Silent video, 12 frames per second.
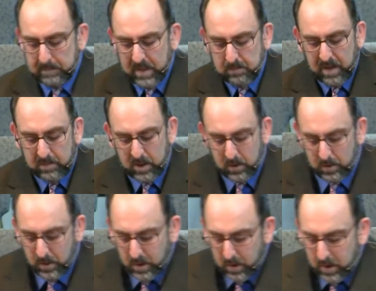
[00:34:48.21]
Maybe you
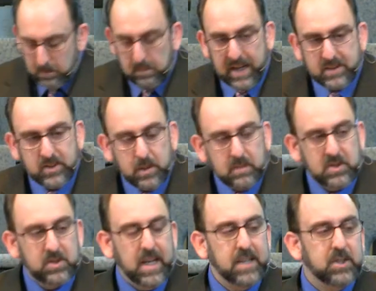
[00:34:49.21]
made some
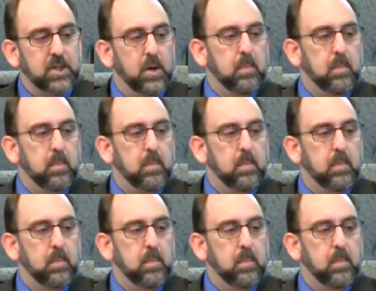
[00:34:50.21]
mistakes in your